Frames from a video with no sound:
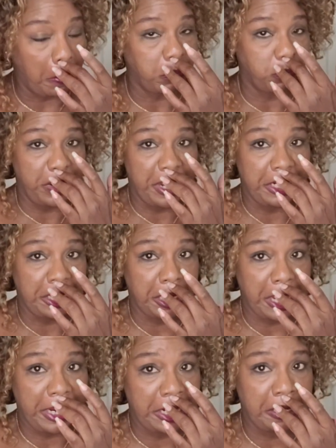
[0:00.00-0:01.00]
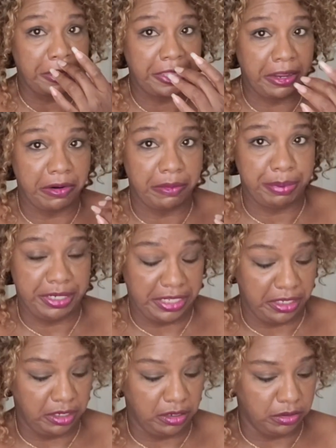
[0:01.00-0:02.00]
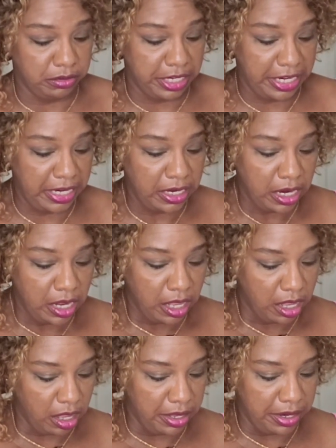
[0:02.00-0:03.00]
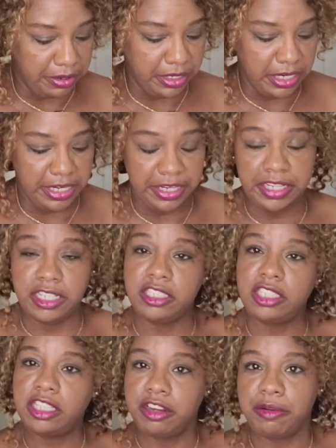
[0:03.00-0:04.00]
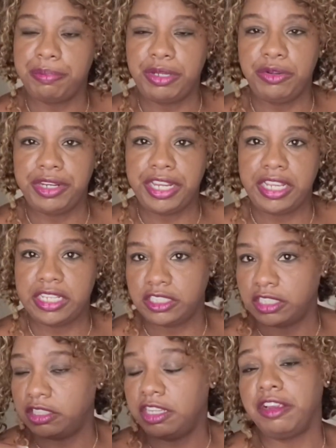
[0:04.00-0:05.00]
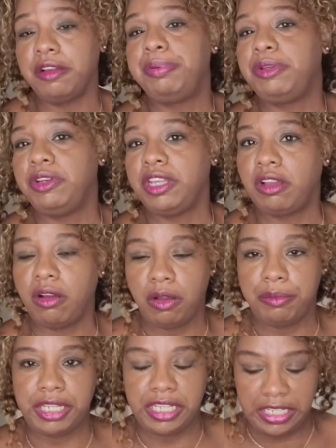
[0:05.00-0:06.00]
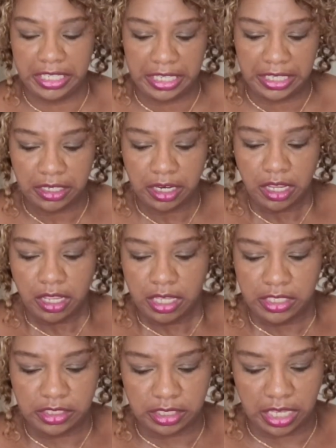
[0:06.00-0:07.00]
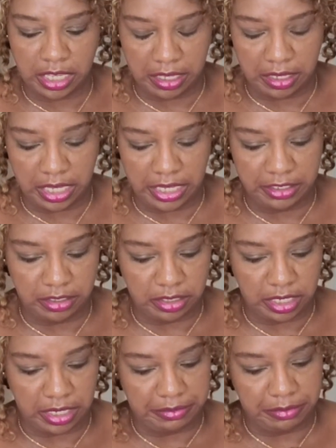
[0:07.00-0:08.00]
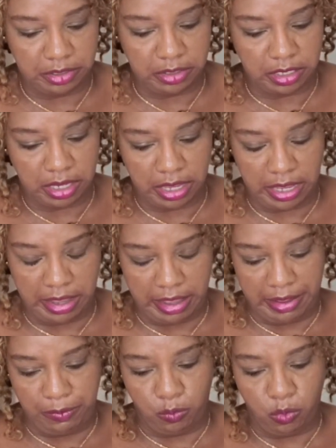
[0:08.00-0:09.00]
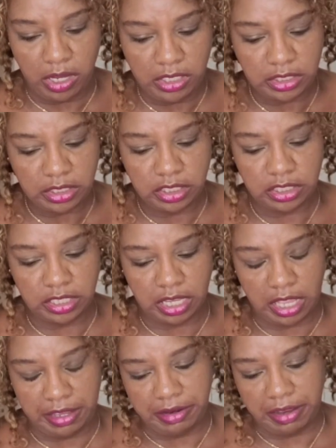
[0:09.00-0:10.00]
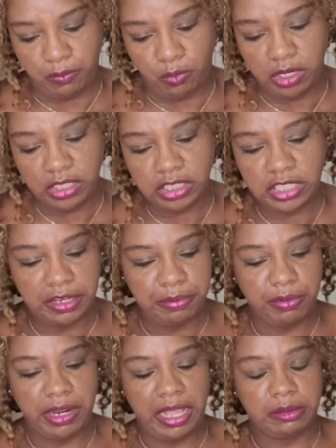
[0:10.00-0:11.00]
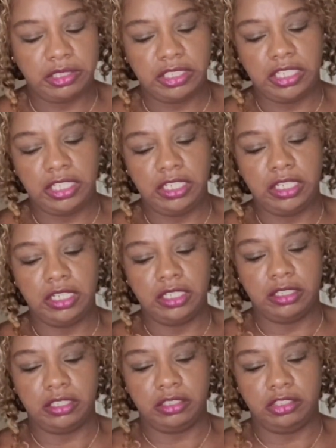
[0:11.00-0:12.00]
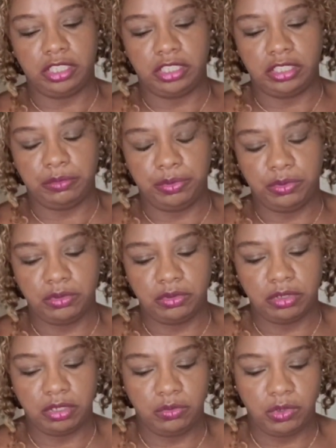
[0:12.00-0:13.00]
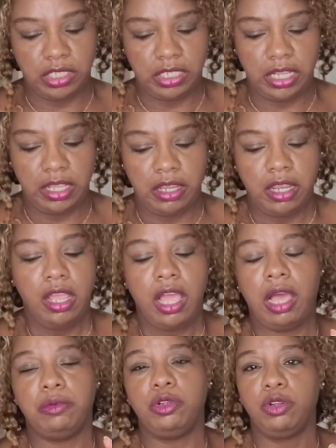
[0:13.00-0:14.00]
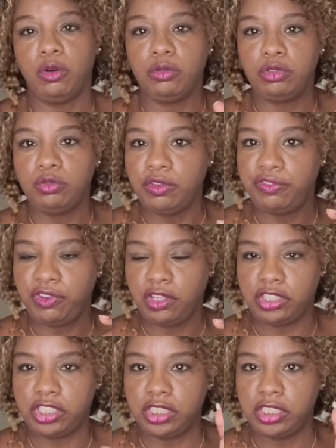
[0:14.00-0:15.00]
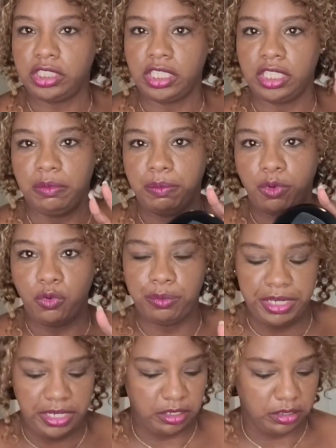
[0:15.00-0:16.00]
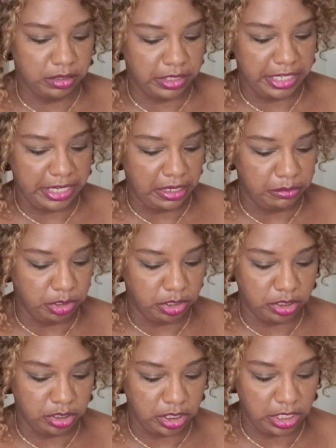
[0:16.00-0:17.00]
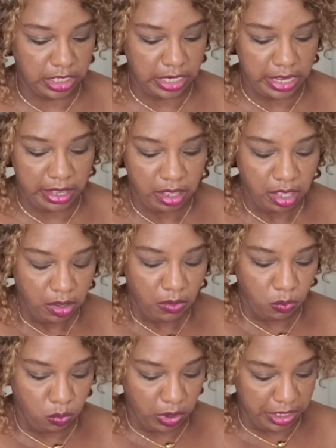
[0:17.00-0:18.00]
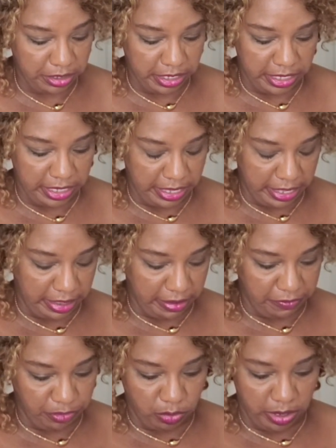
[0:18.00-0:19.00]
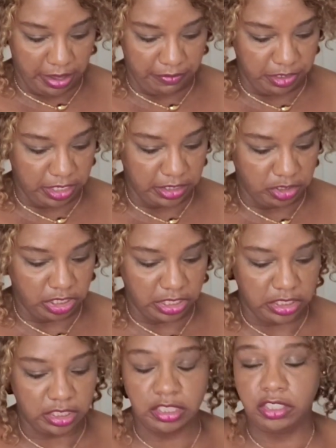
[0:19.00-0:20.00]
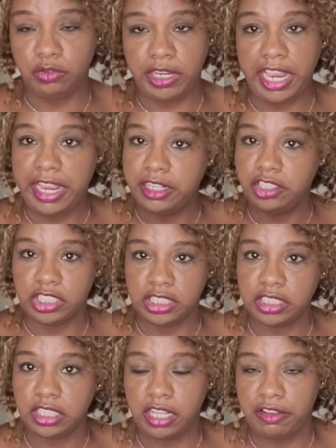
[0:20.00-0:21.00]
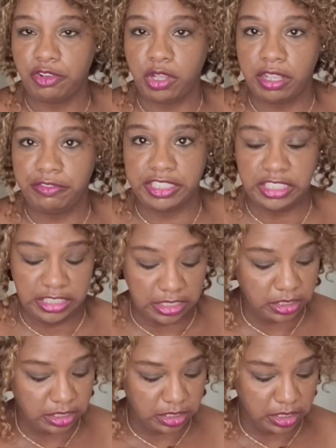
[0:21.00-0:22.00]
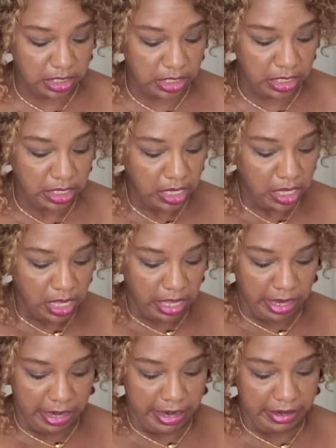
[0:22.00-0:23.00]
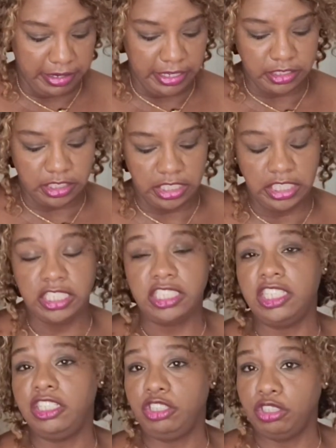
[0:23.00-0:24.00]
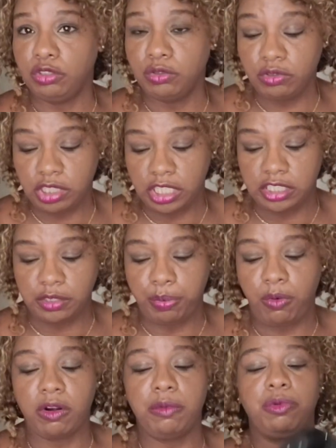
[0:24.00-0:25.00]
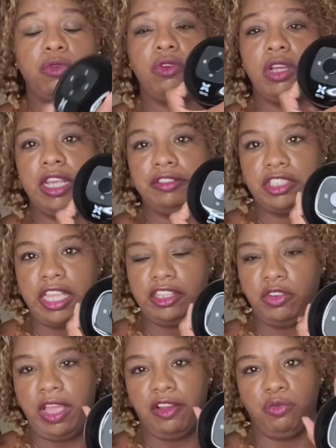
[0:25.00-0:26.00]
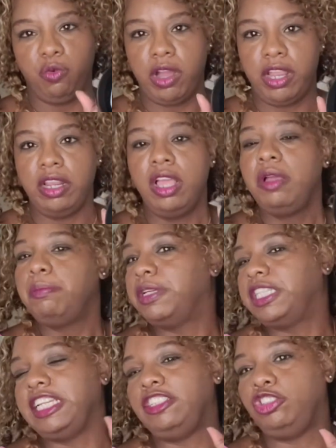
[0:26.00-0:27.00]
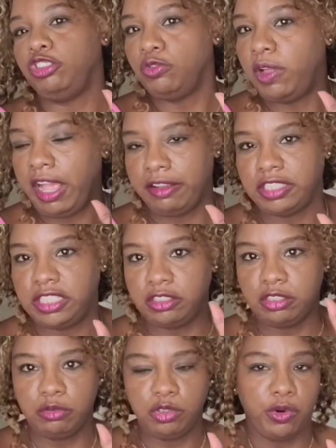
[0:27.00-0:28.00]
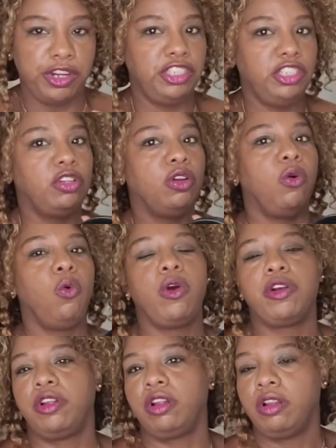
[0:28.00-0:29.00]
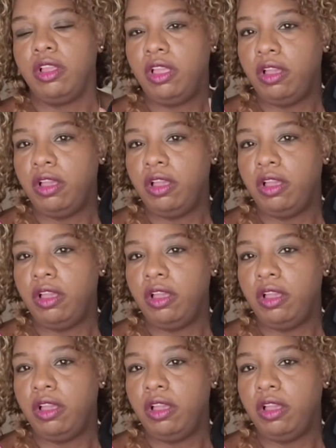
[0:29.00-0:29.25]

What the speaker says: red light therapy. All right, and it is therapeutic. It's a therapeutic calming heat. Is I I want to say perhaps the heat is adjustable or whatnot. I will go through the functions moment. All right. I'm just looking at what they have. You have you can adjust the level of intensity, and it's easy to use. It's portable that you have one, but they do have systems where you can order